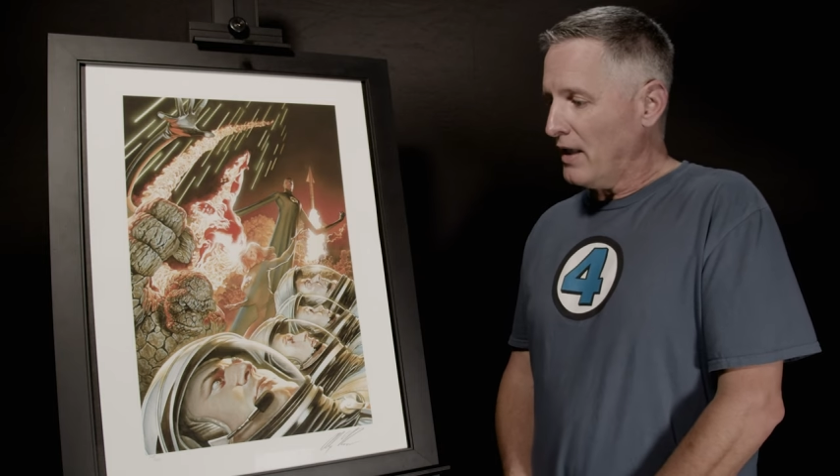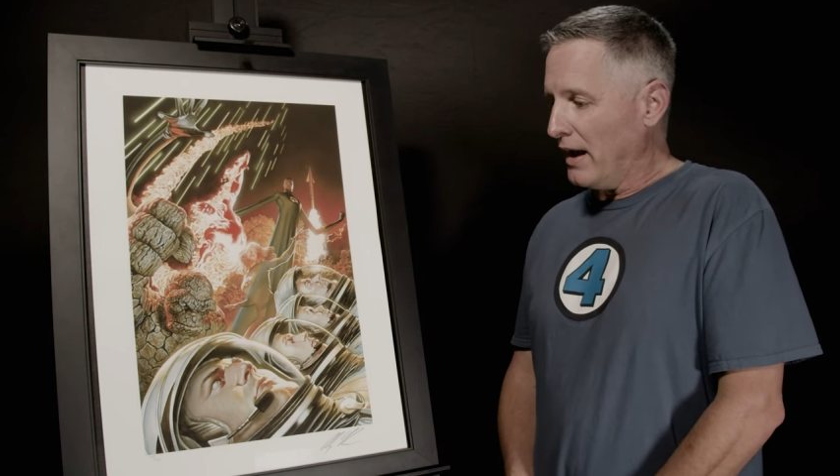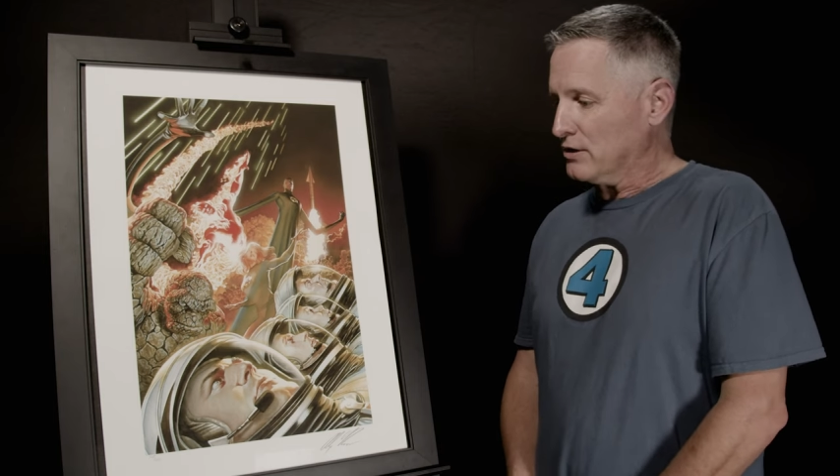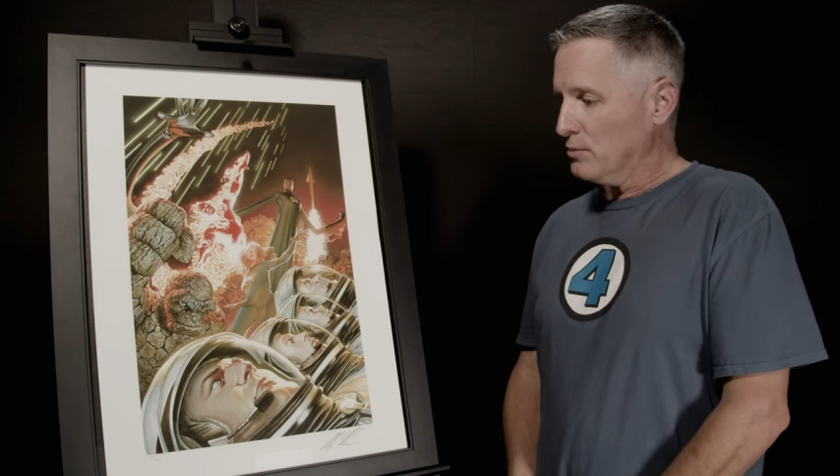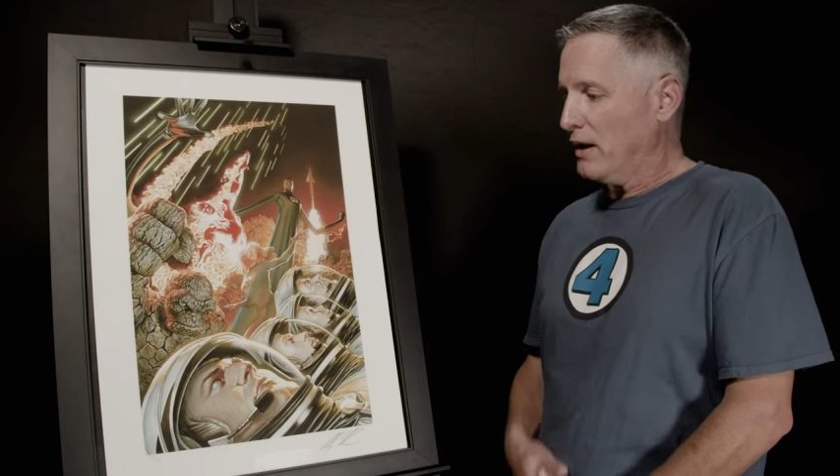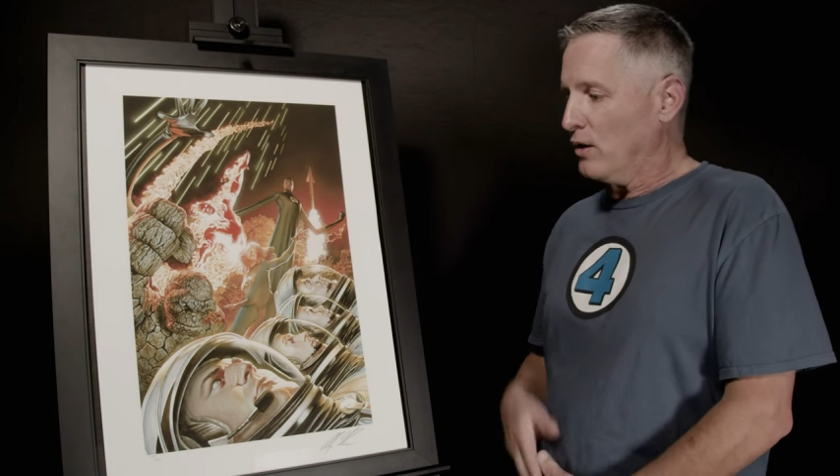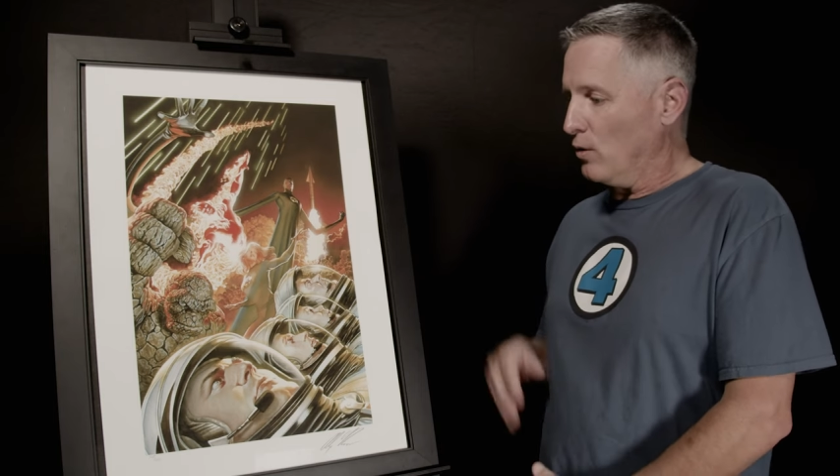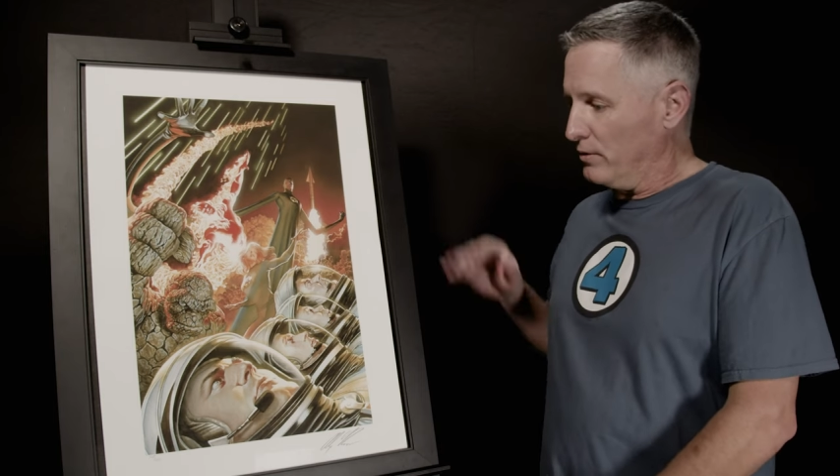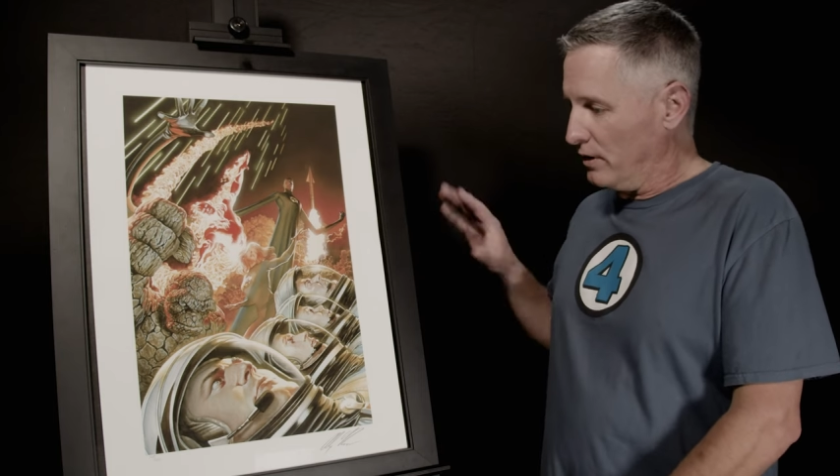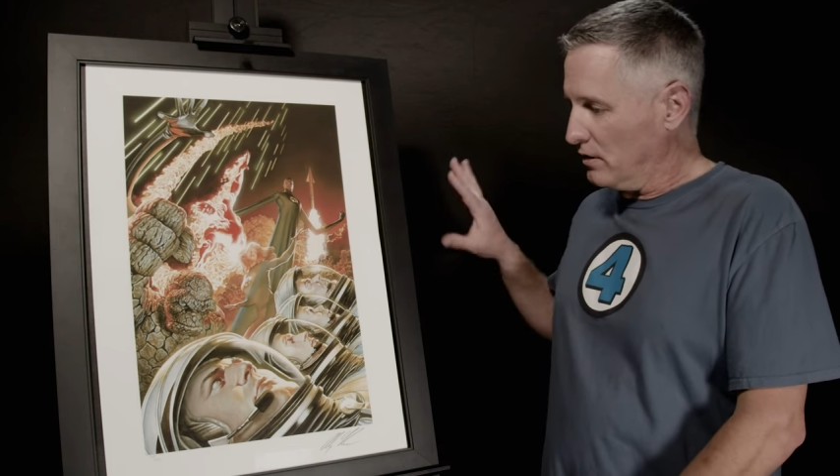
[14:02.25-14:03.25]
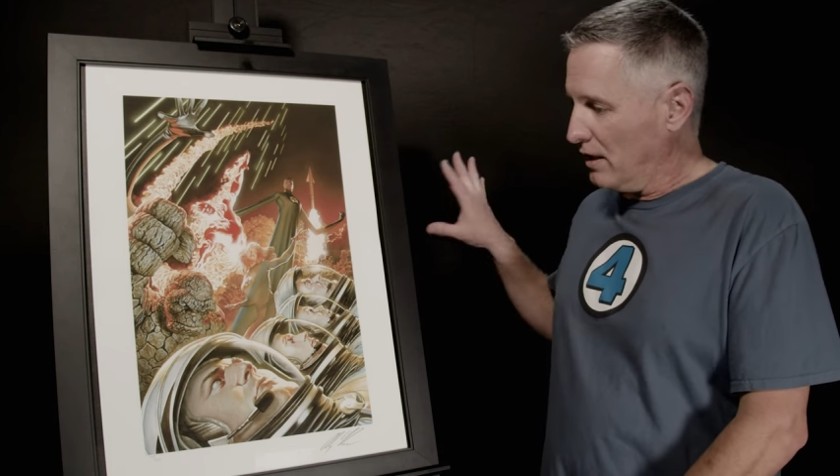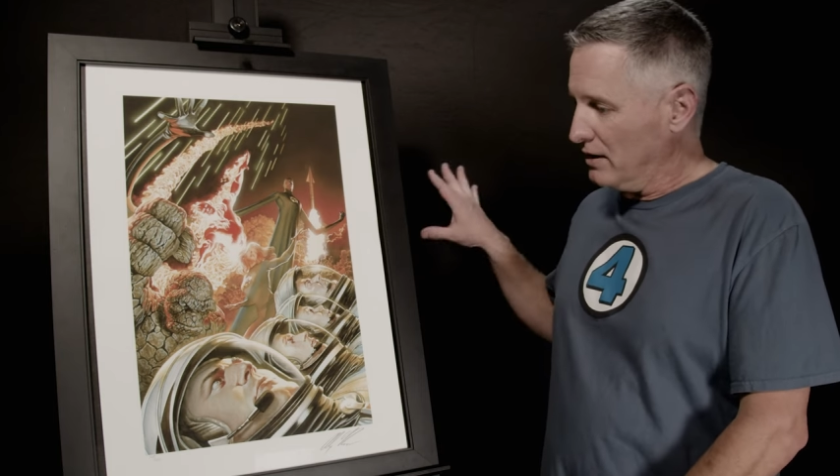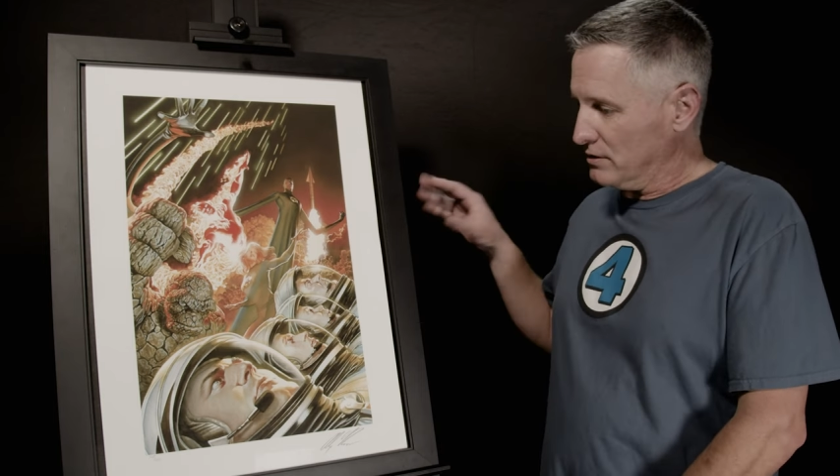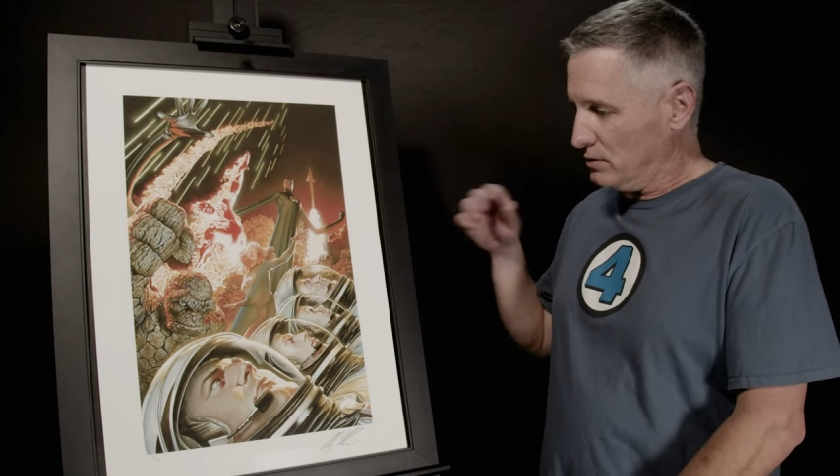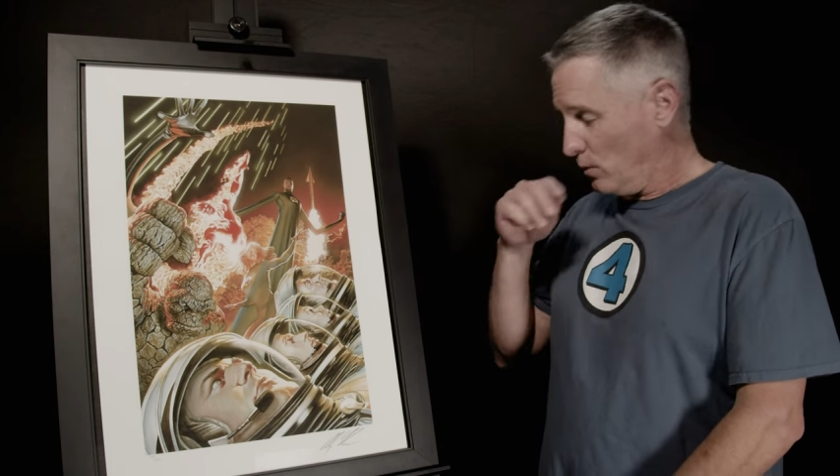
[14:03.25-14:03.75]
actually may go on the
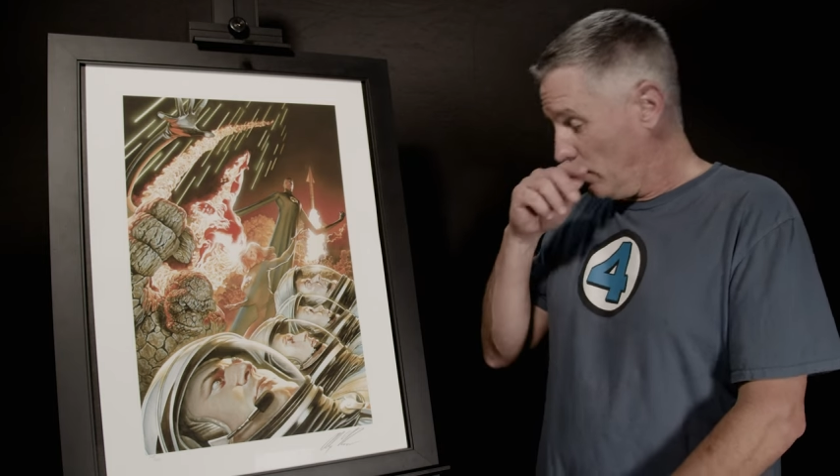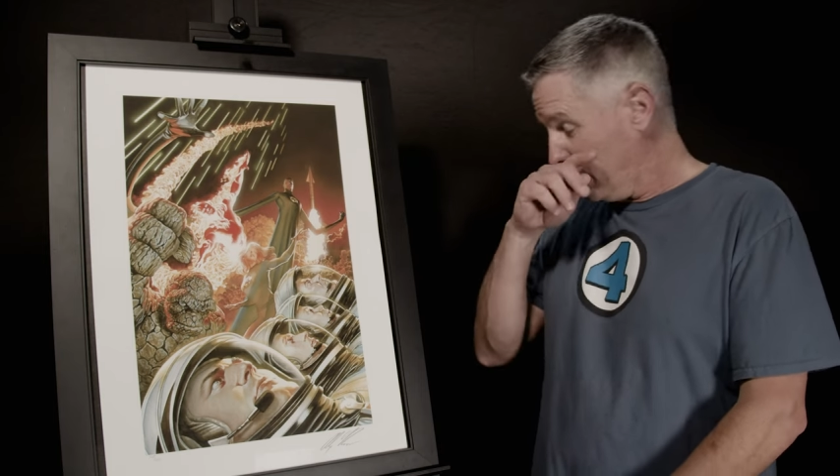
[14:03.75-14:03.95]
closet door